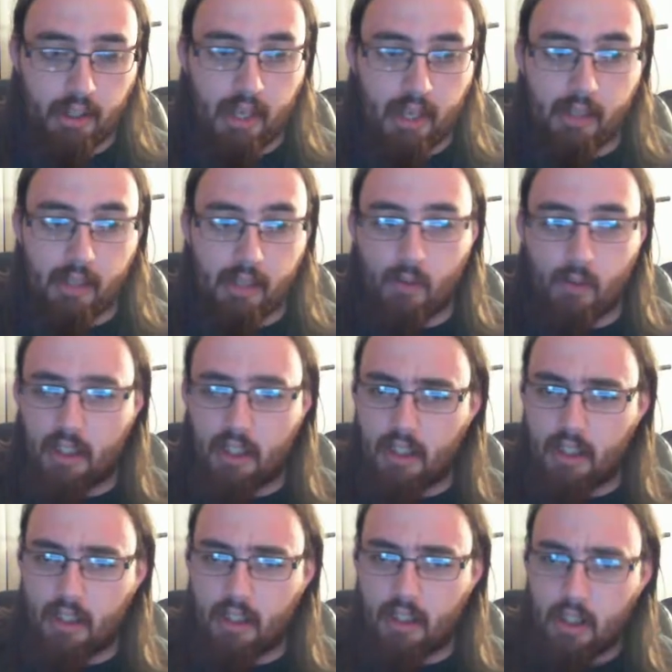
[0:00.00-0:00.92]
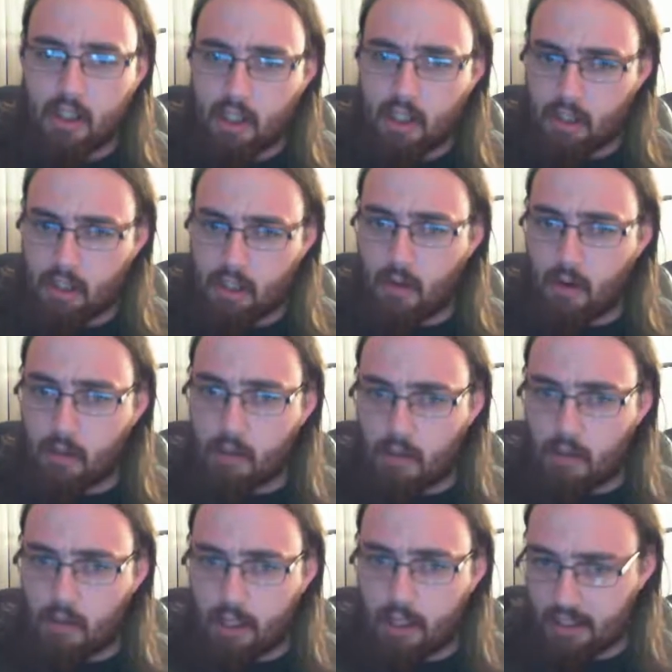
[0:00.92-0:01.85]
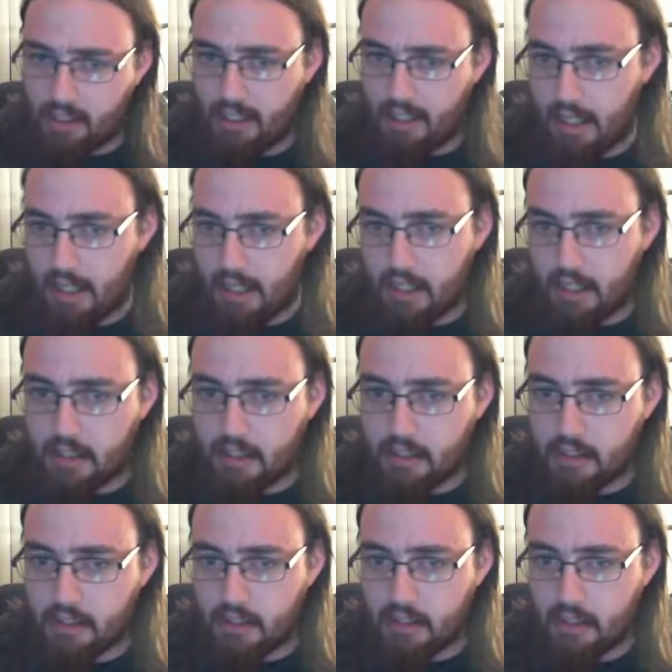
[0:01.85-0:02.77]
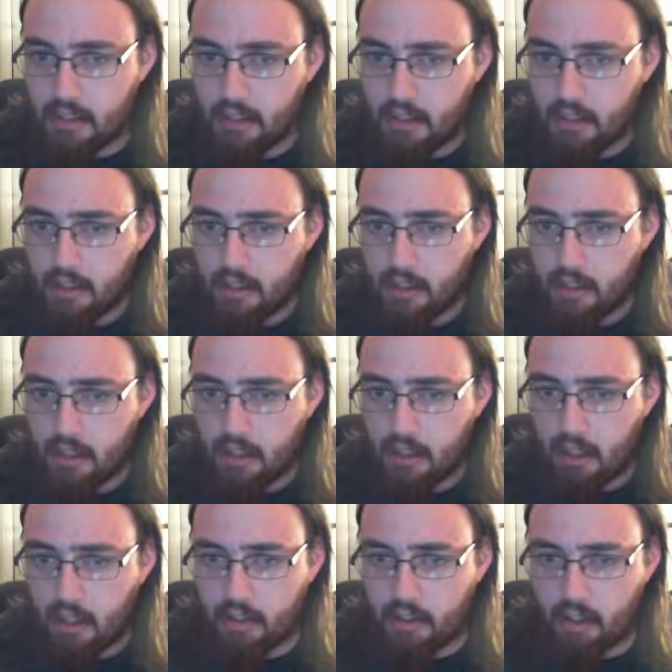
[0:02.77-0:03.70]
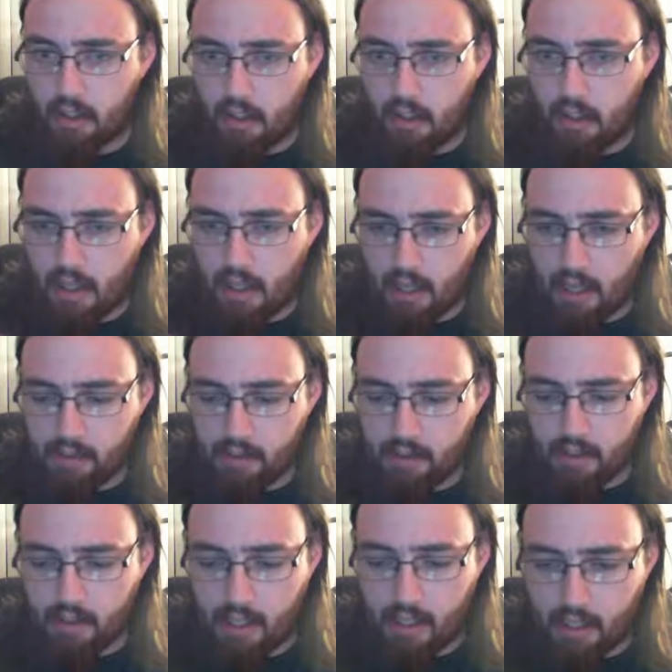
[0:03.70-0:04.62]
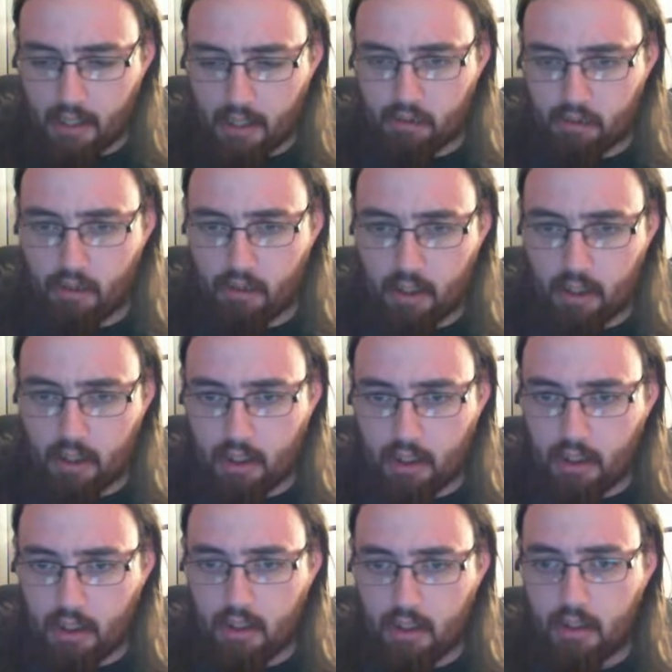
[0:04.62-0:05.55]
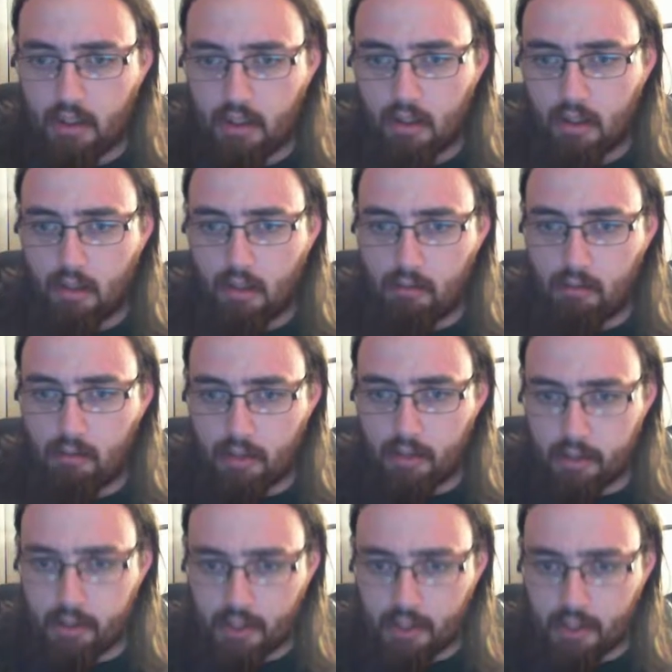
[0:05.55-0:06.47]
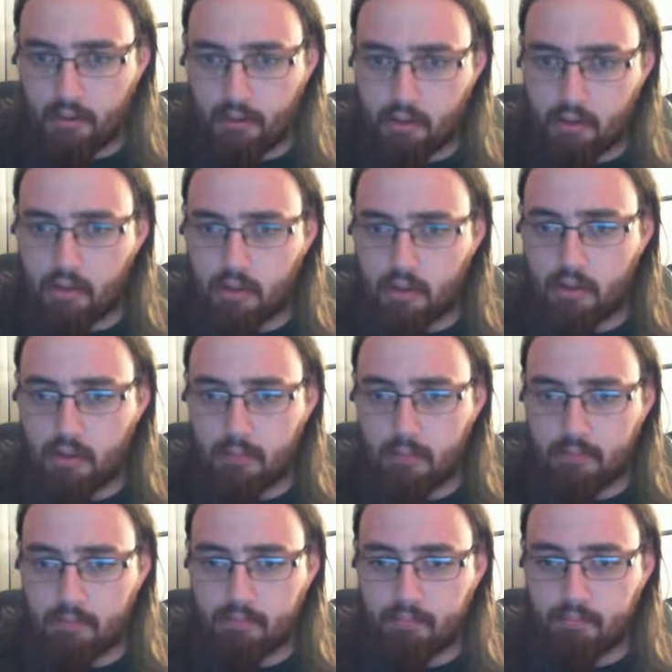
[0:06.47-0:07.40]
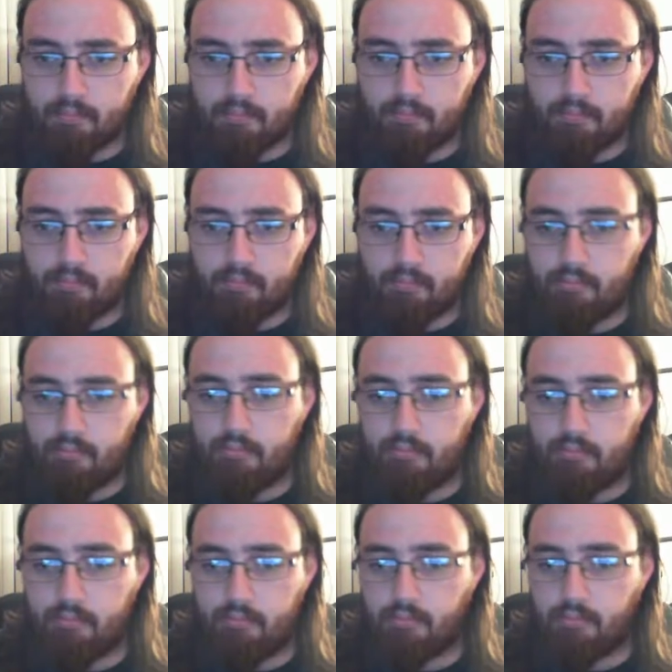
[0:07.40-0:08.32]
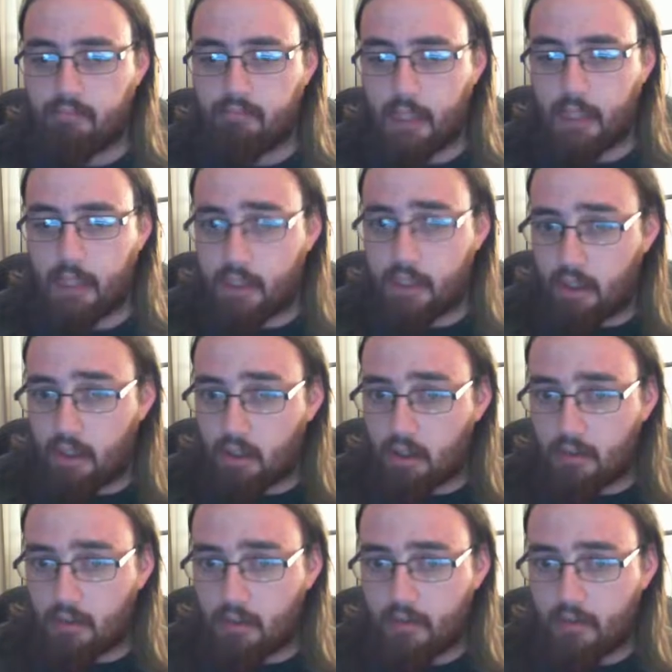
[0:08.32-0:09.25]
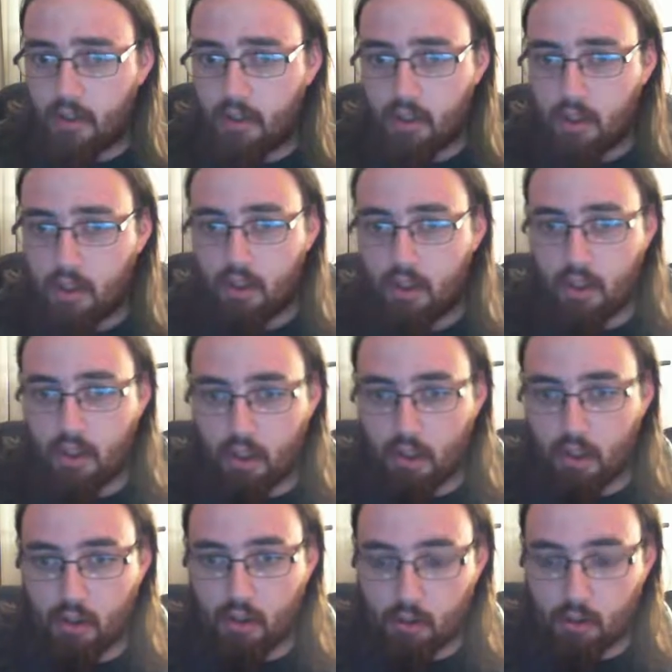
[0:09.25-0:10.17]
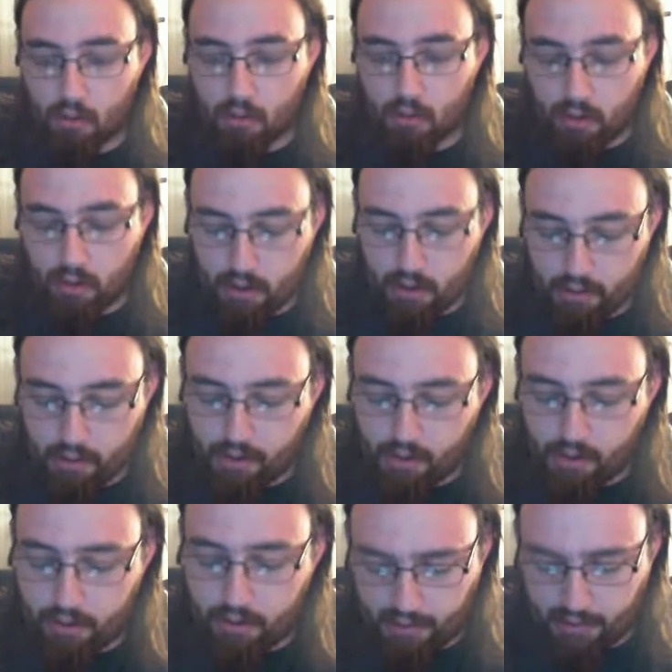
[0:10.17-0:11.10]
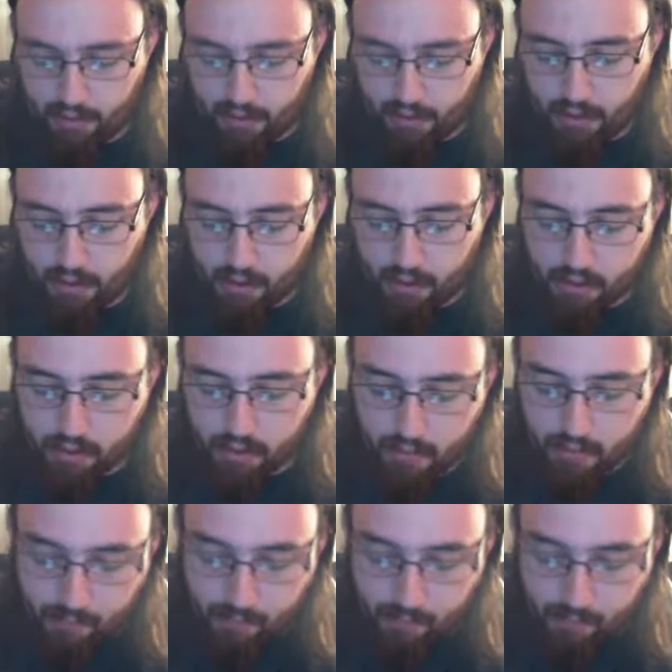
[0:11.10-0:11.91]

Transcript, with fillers: I didn't want to go and watch his until until I actually read the chapter myself. So here it is.